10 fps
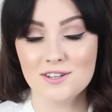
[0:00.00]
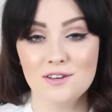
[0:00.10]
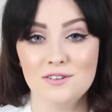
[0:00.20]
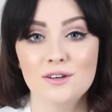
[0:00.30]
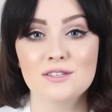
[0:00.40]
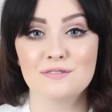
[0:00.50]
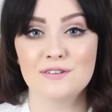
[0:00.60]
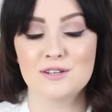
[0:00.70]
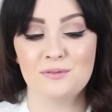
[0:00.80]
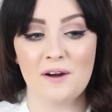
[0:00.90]
I don't use it
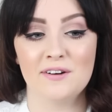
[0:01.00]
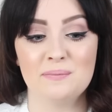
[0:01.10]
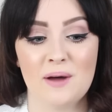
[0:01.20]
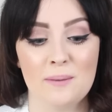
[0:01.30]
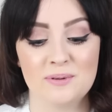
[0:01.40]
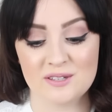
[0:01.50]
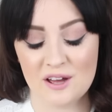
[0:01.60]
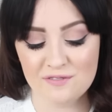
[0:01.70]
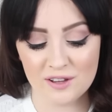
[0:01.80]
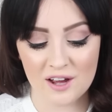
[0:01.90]
for terrarium purposes.
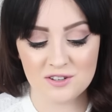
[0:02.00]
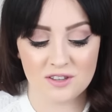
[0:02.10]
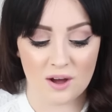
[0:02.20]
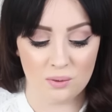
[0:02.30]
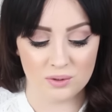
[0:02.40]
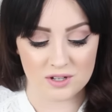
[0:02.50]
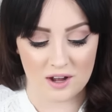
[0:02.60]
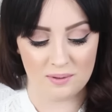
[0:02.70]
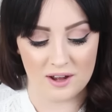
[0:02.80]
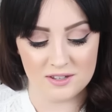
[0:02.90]
I feel like I do that all the
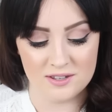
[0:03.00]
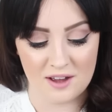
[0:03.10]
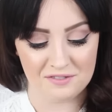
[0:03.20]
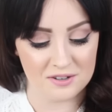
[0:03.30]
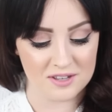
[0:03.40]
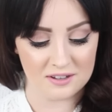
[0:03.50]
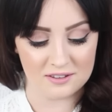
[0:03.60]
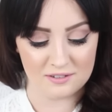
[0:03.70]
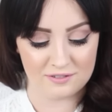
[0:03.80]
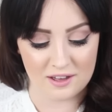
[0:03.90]
time. I never use
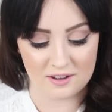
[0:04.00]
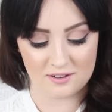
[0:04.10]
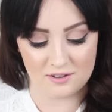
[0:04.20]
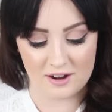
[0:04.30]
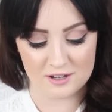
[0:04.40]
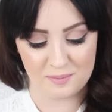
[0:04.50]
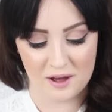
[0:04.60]
anything for the correct